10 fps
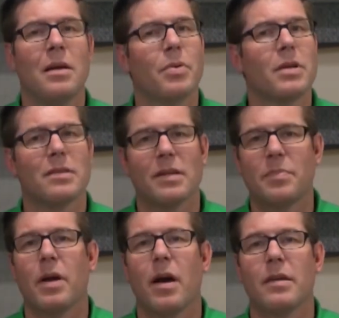Because let's
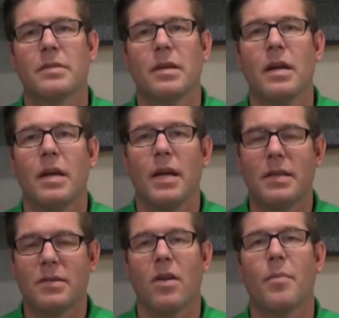be honest,
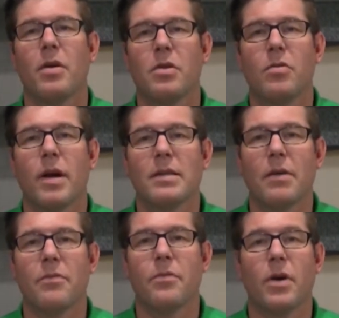it's all about you guys
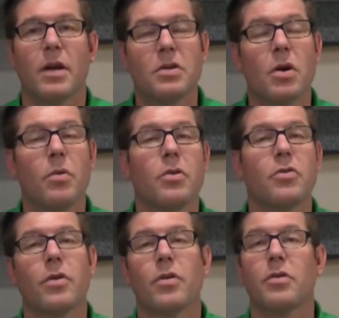having fun and towing your
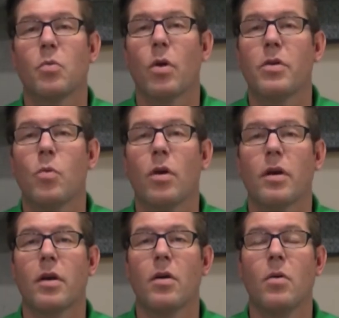trailer to where you want
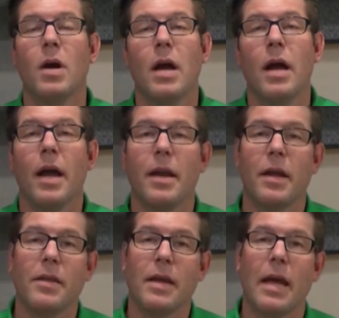to go. And
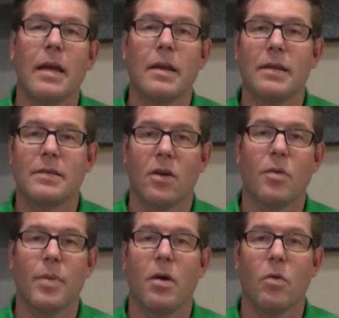in the end, it's all
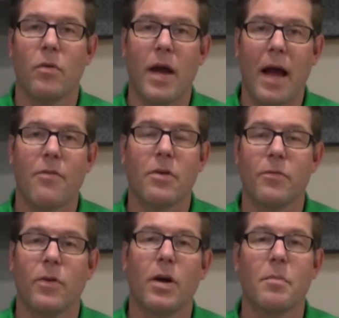about having
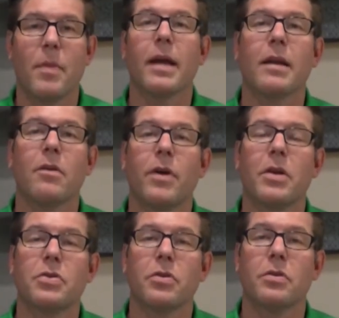fun and making
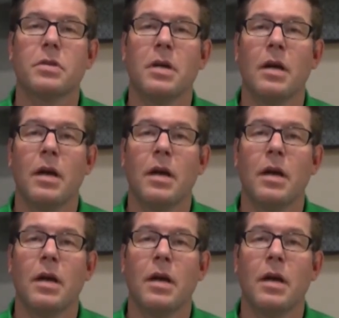adventures.